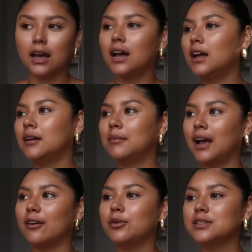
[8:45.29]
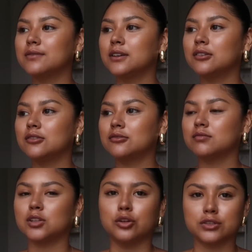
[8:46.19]
I always feel
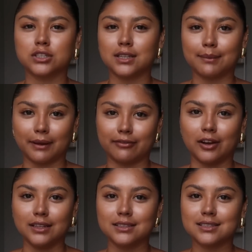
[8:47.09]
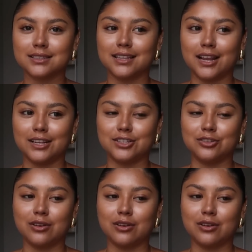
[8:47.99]
closer to like my friends than I do.